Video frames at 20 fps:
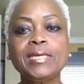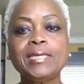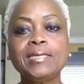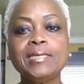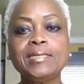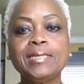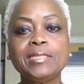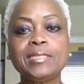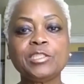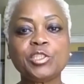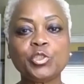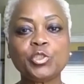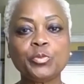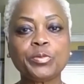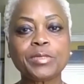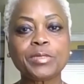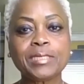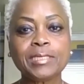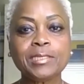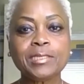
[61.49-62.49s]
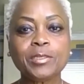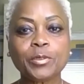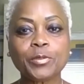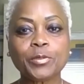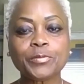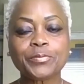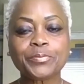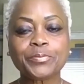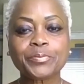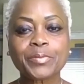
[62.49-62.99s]
id, and superego.
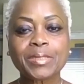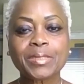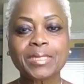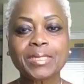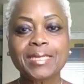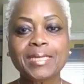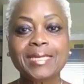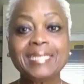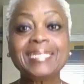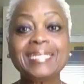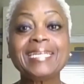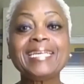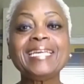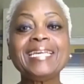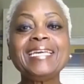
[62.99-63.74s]
The